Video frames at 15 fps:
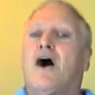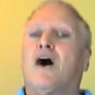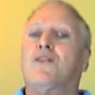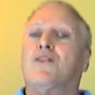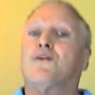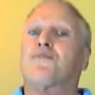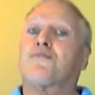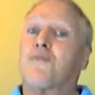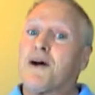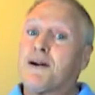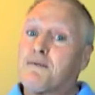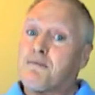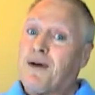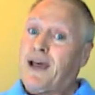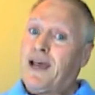On the
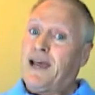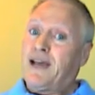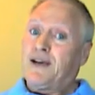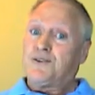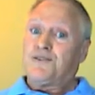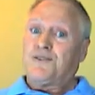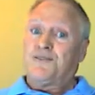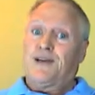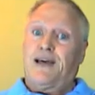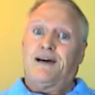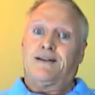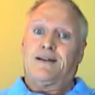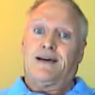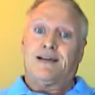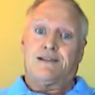front page of the
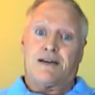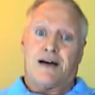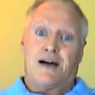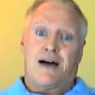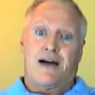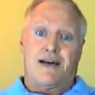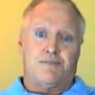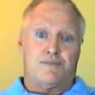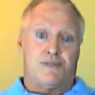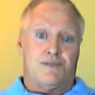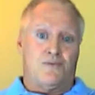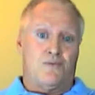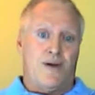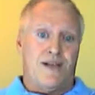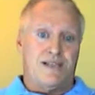LA Times
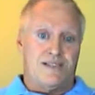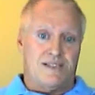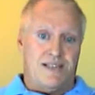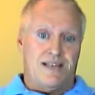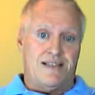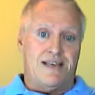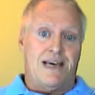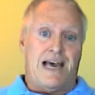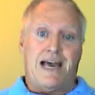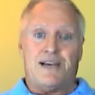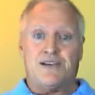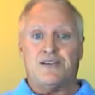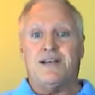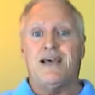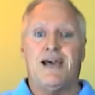on Wednesday, they
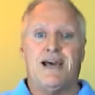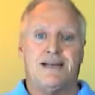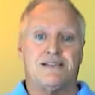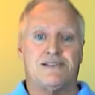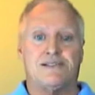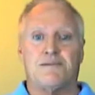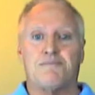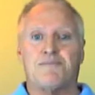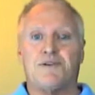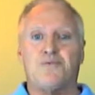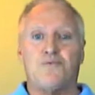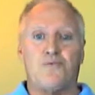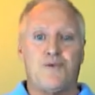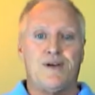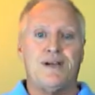actually had
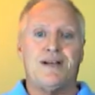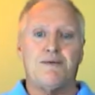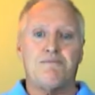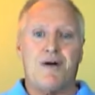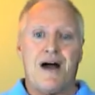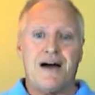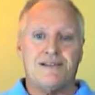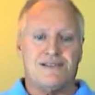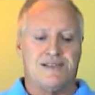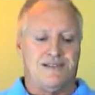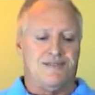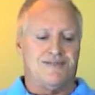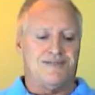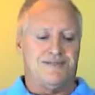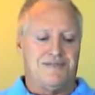something really
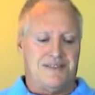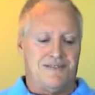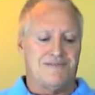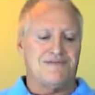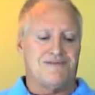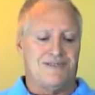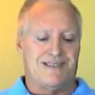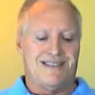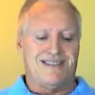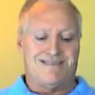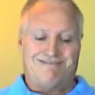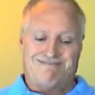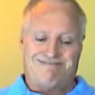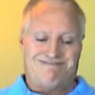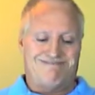positive. It was really
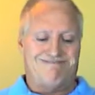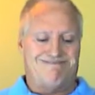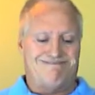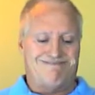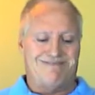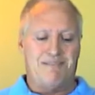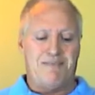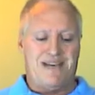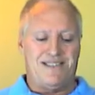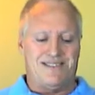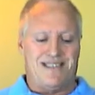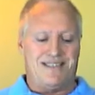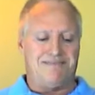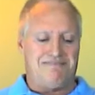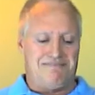
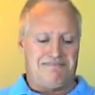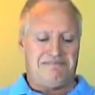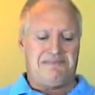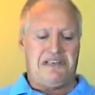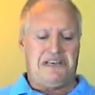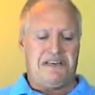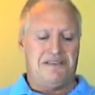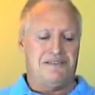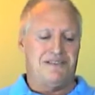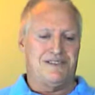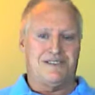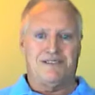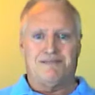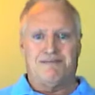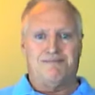amazing. It
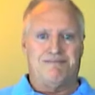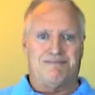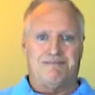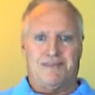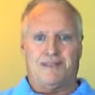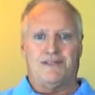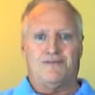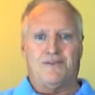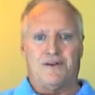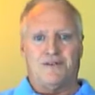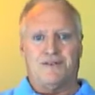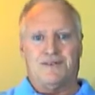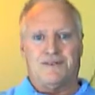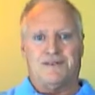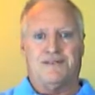was in the middle of all
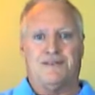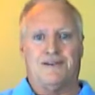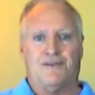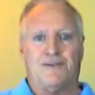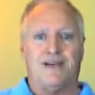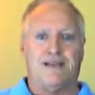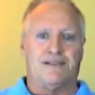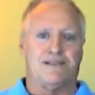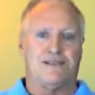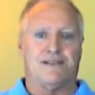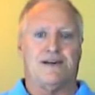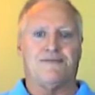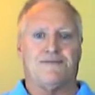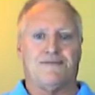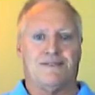the Korean
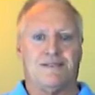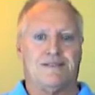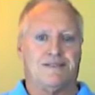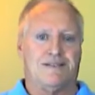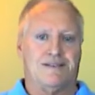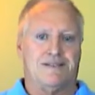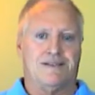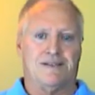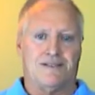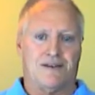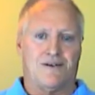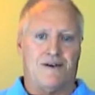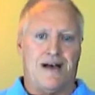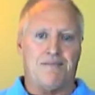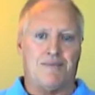stuff and
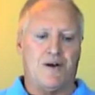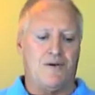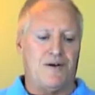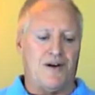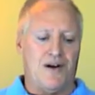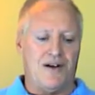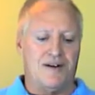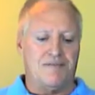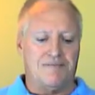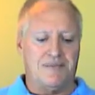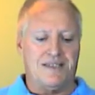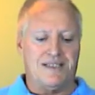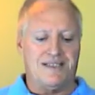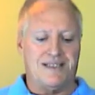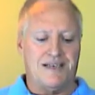other crap going on,
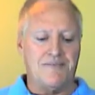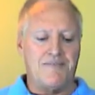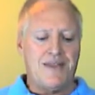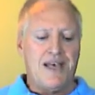but